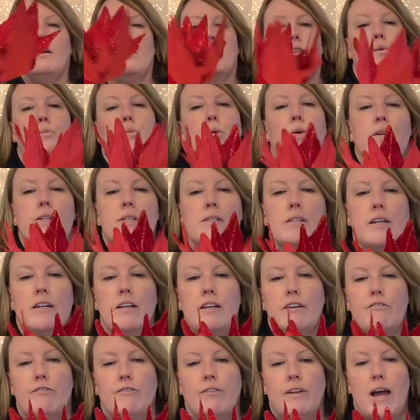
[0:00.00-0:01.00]
The
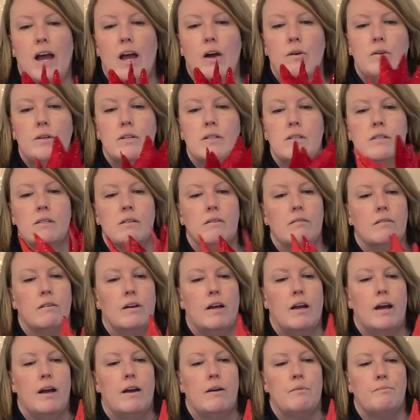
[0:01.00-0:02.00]
poinsettia flowers,
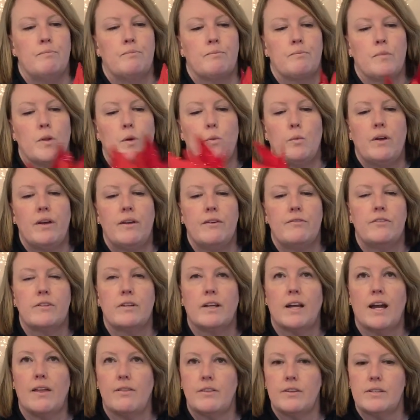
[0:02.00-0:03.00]
we've
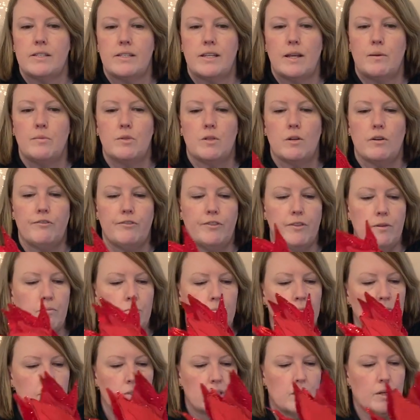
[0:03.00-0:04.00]
cut the stems off them,
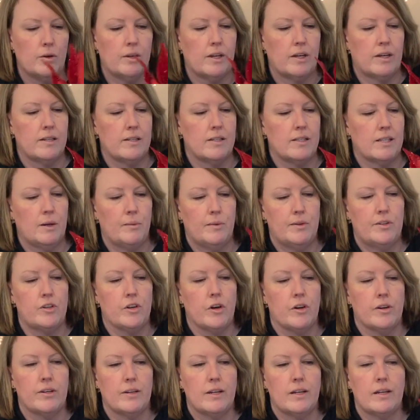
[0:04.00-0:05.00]
so you can see we
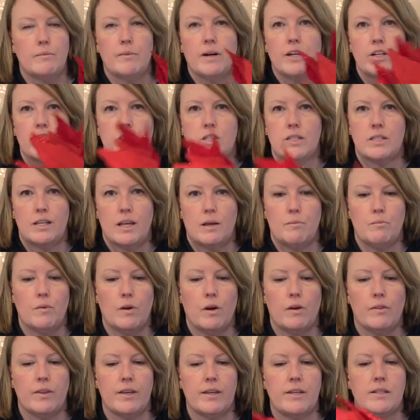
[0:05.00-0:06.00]
don't need much stem
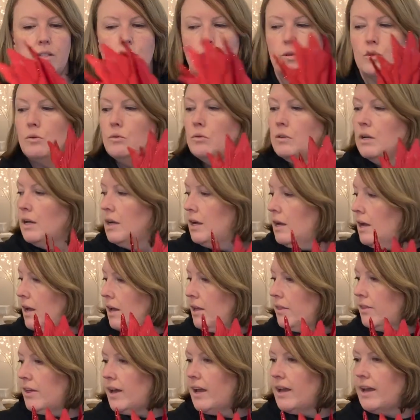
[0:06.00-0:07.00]
on these at all.
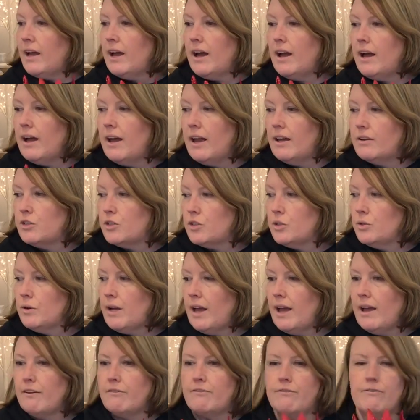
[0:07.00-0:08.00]
They do
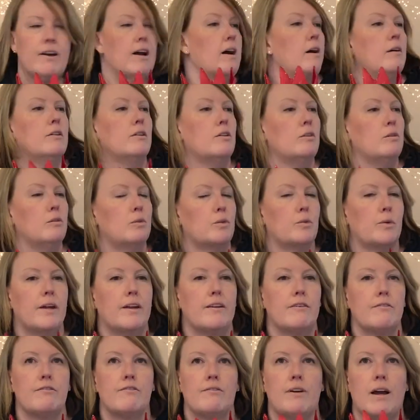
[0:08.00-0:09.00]
have little
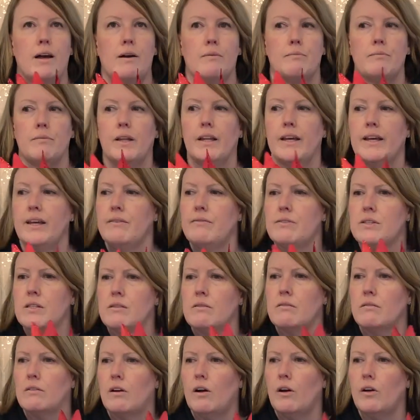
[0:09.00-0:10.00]
green leaves
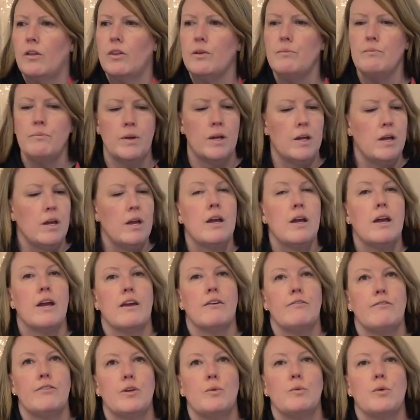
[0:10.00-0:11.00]
on them.
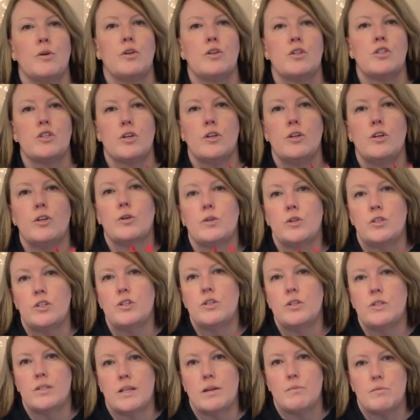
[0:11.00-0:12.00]
If you wanted to, you could
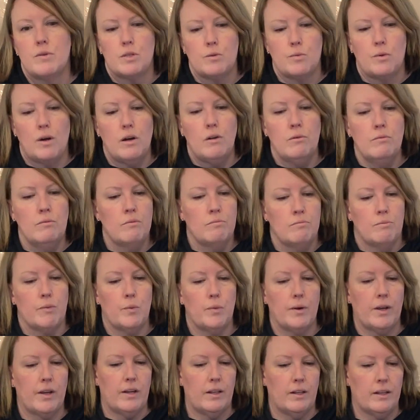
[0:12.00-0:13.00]
use them as well, but
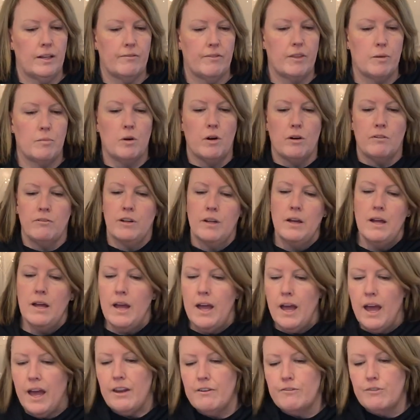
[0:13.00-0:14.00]
we're going to leave them off.
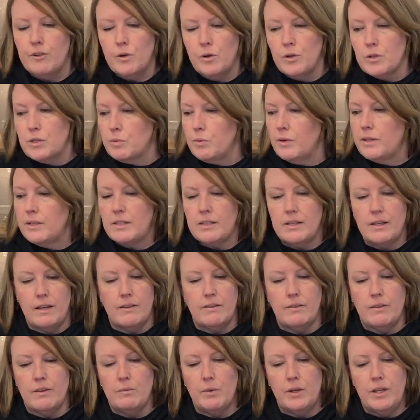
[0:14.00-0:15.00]
And of course,
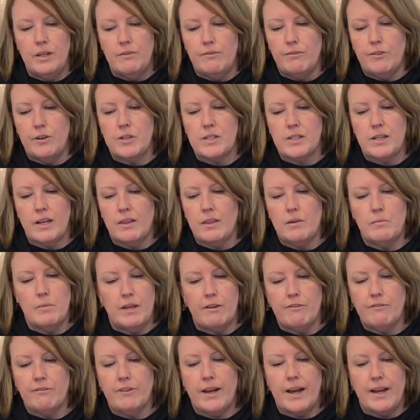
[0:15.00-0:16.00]
when you first get them, they're
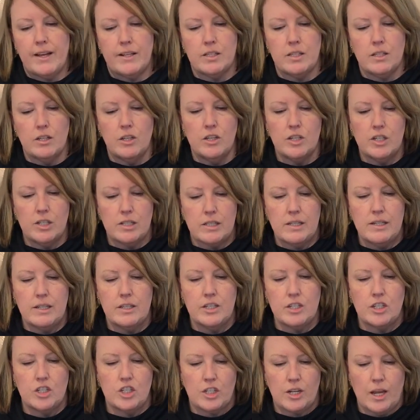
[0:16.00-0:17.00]
flat. So you just need
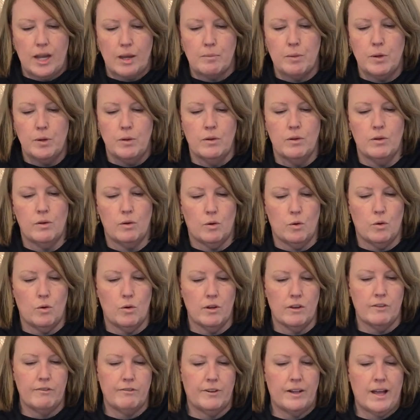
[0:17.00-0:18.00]
to shape all
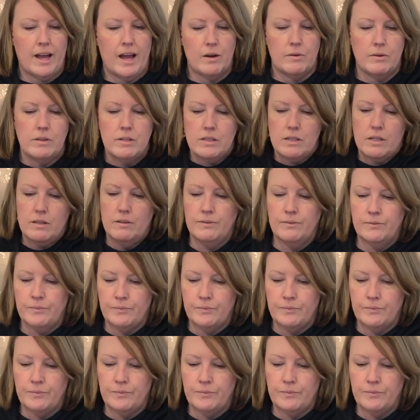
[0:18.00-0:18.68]
your flowers.